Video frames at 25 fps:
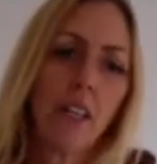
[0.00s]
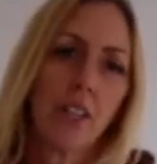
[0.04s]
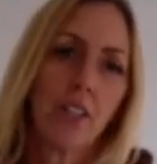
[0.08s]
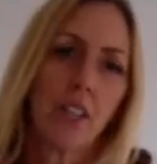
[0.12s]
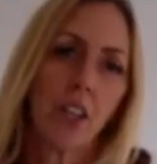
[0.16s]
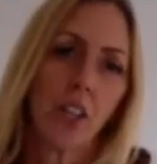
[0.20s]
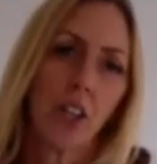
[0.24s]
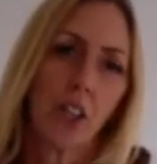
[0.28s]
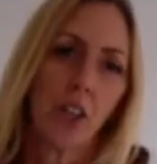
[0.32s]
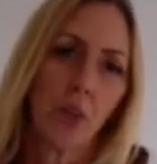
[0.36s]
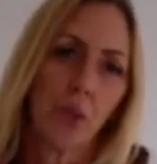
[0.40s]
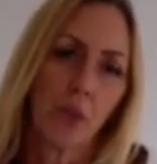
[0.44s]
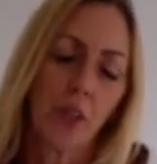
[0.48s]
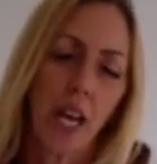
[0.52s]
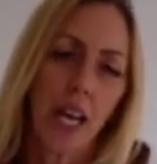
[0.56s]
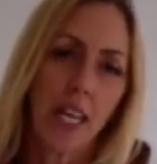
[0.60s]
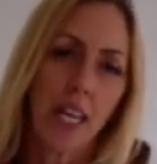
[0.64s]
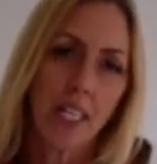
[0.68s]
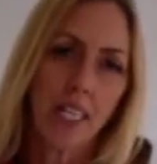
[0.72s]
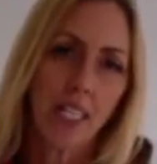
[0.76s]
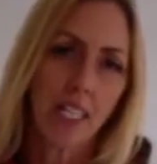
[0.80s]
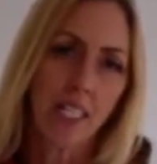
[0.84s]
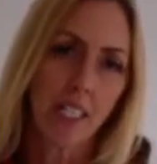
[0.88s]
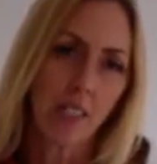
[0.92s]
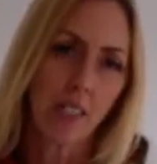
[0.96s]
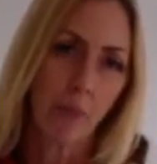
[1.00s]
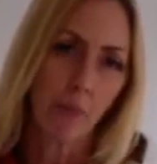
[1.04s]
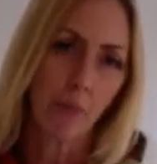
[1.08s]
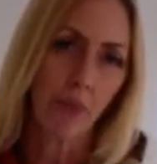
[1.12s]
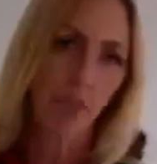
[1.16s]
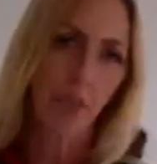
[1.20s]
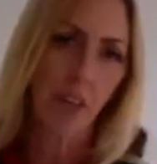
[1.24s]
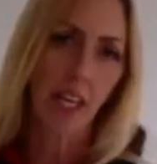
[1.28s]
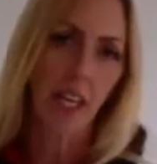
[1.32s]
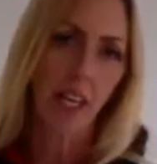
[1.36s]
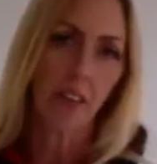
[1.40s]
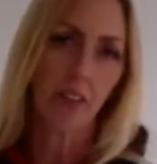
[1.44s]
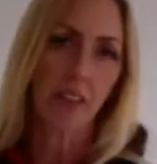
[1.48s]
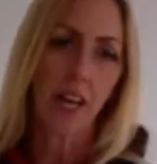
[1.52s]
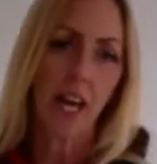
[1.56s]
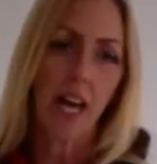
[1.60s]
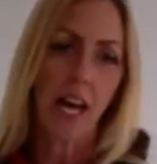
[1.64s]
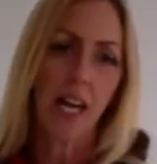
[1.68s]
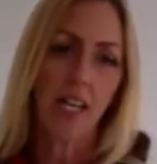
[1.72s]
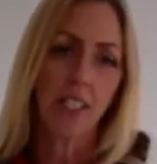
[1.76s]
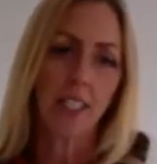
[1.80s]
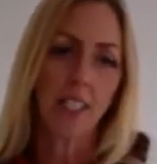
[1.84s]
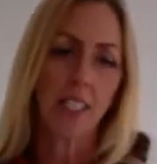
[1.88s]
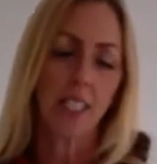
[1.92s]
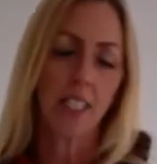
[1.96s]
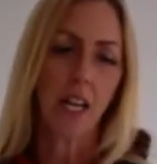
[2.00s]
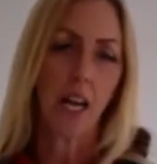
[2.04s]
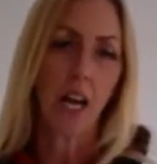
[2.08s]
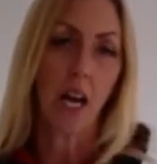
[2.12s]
to create something that